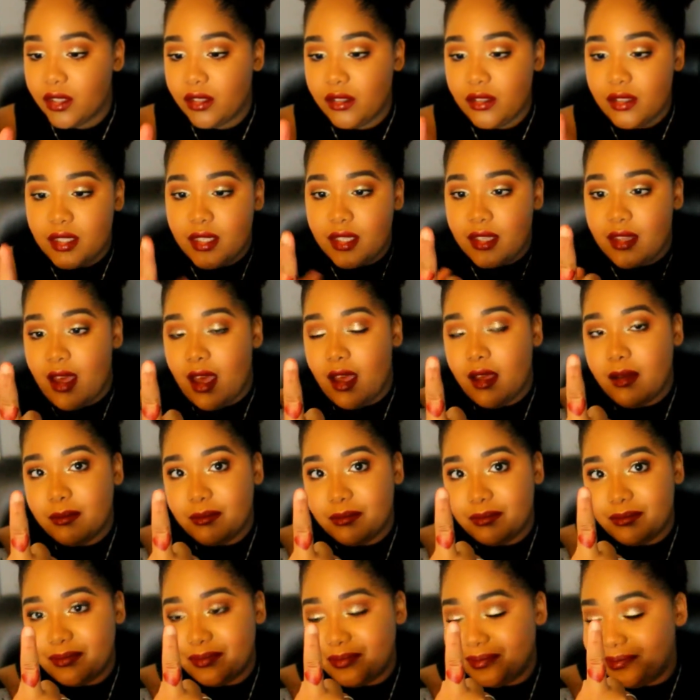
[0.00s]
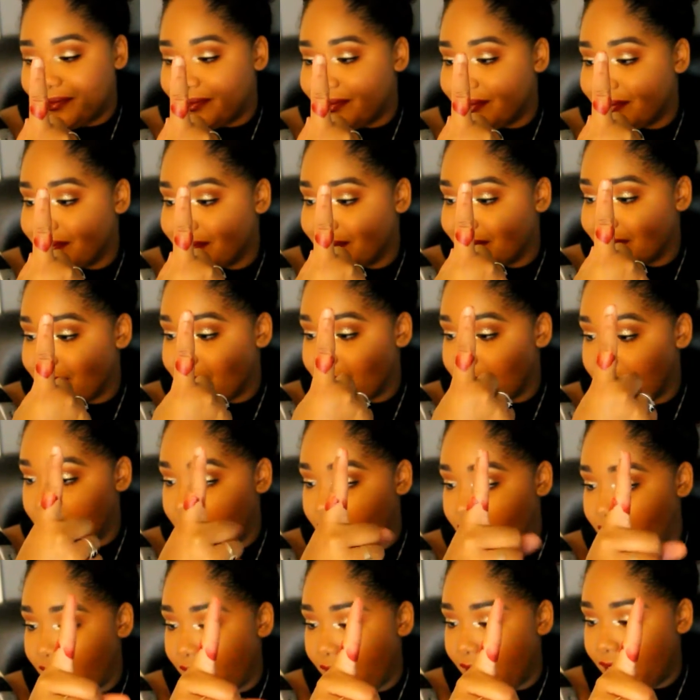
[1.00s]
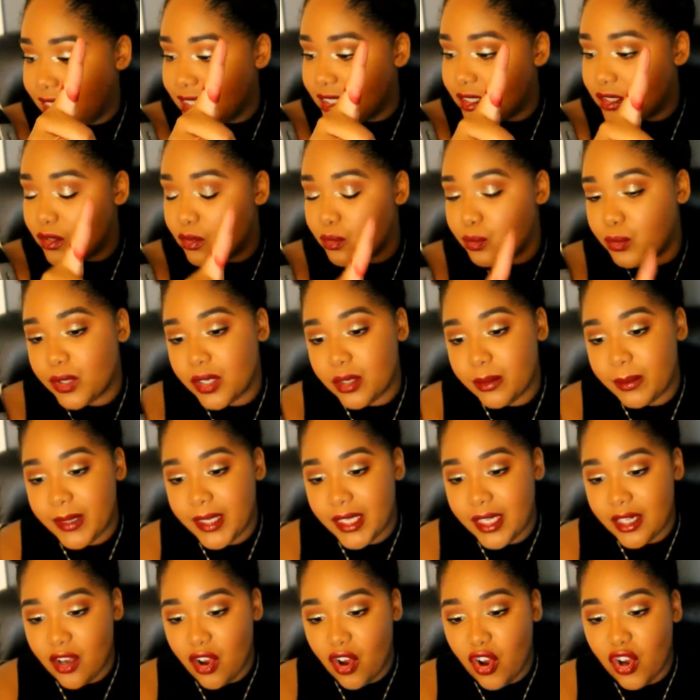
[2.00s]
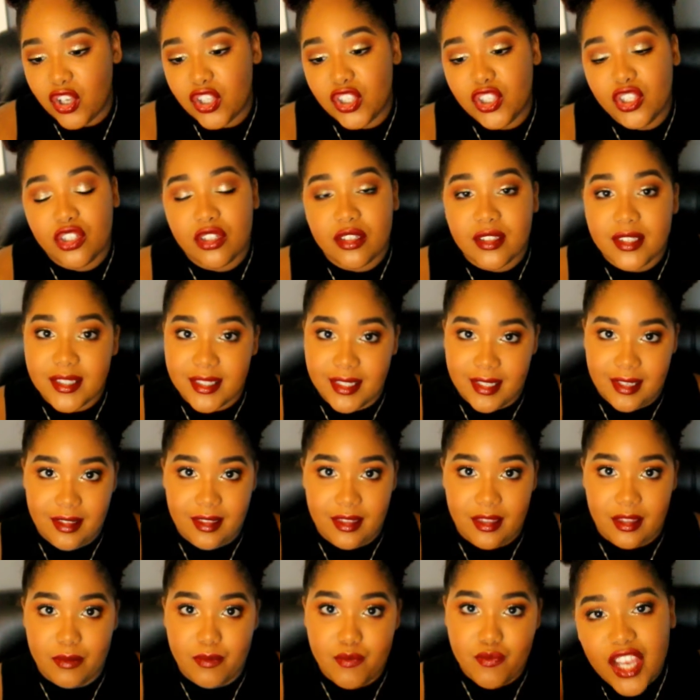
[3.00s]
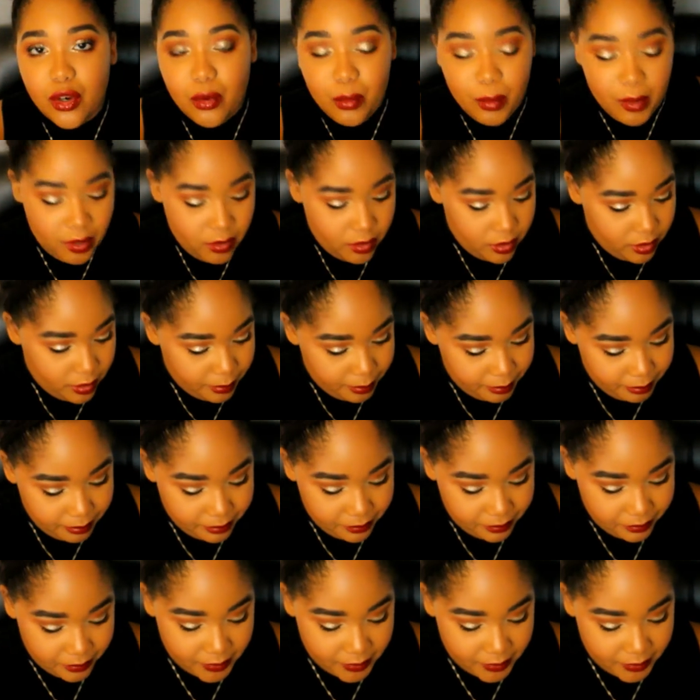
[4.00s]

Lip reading: You see that? That would have been on your teeth. You're welcome.